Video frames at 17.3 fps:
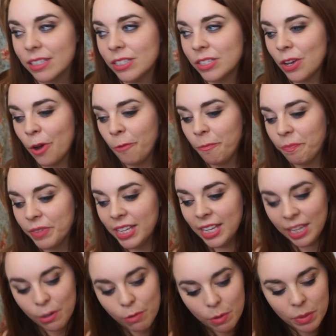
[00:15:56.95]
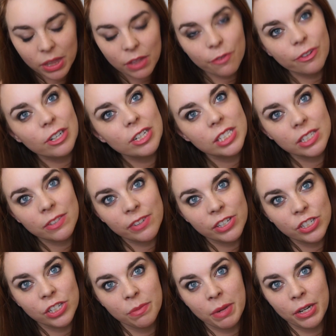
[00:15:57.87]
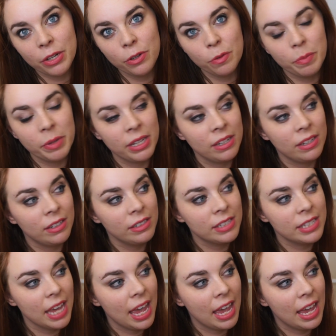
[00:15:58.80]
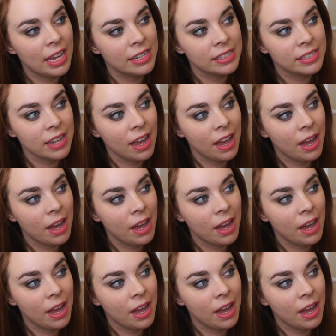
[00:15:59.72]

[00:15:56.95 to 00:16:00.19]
So he will be the first fish in my new build, and